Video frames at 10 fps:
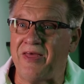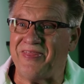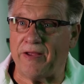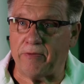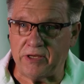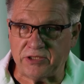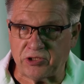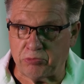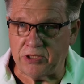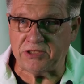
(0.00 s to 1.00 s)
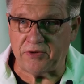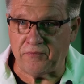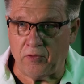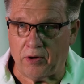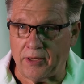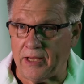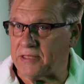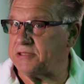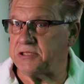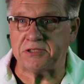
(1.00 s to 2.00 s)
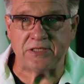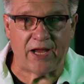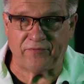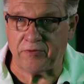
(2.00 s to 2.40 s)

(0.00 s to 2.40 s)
there is a reason for it. It's just not for